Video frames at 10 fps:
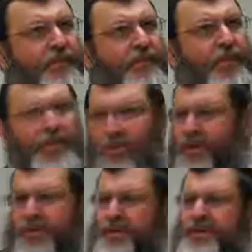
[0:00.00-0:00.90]
Where's your
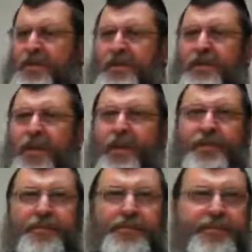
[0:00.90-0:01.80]
consistency here?
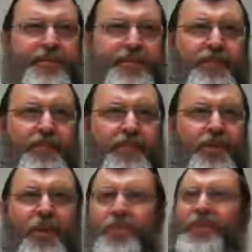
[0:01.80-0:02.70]

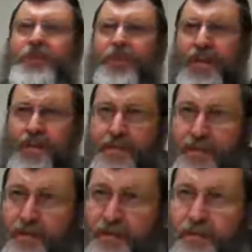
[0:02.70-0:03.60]
You're not being straight.
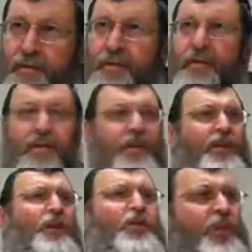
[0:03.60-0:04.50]

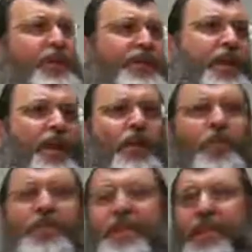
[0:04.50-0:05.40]
A few weeks ago you were
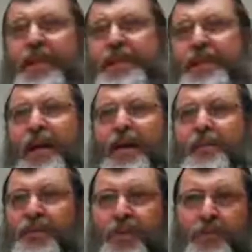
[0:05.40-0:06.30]
busy collecting
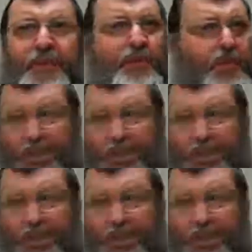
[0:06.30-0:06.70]
diamonds on the beach, which